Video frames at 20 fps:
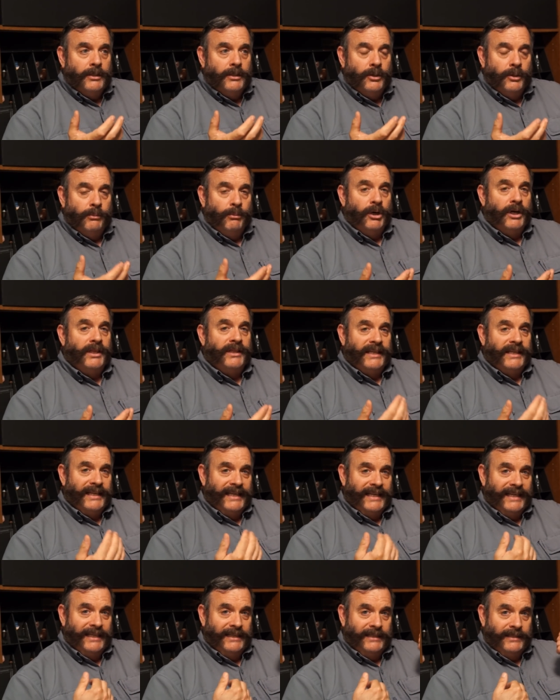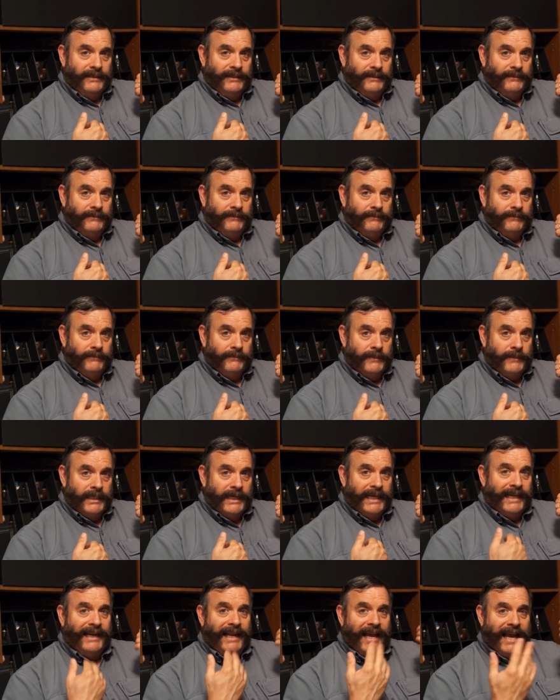you're breathing in
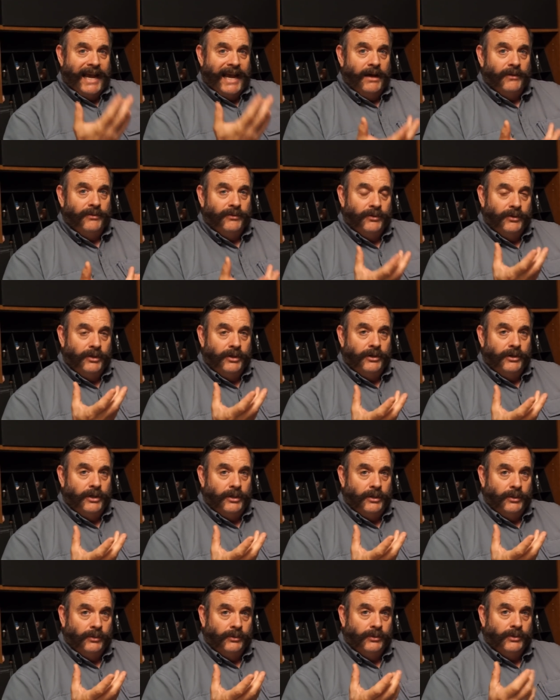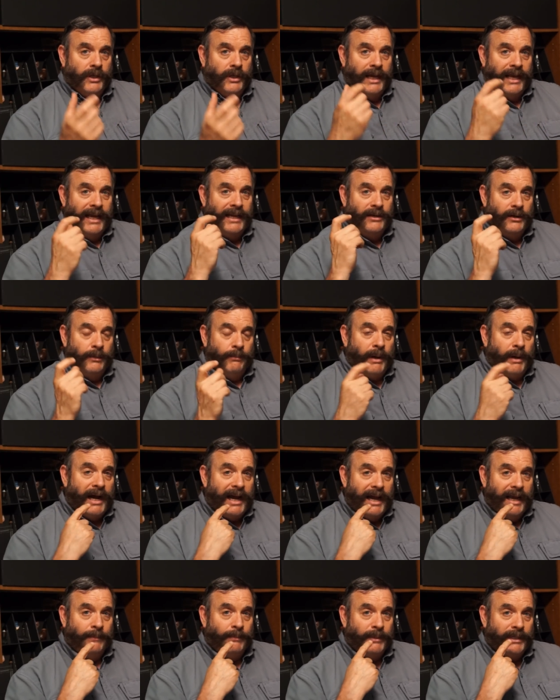and out through your nose, and your
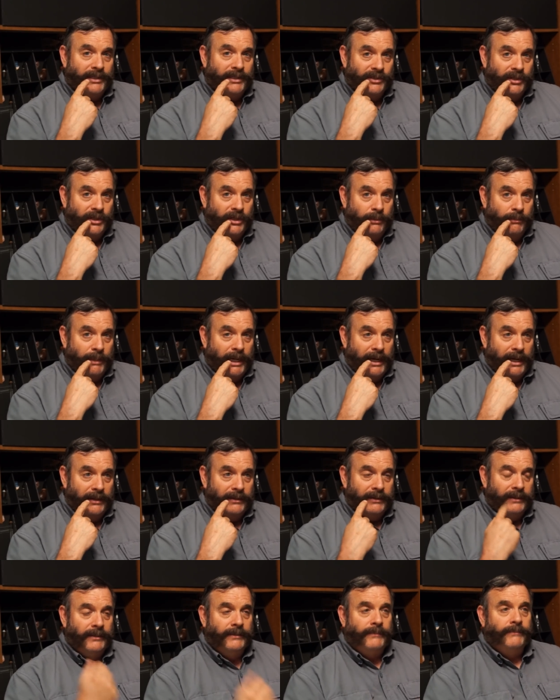pipe is in your mouth.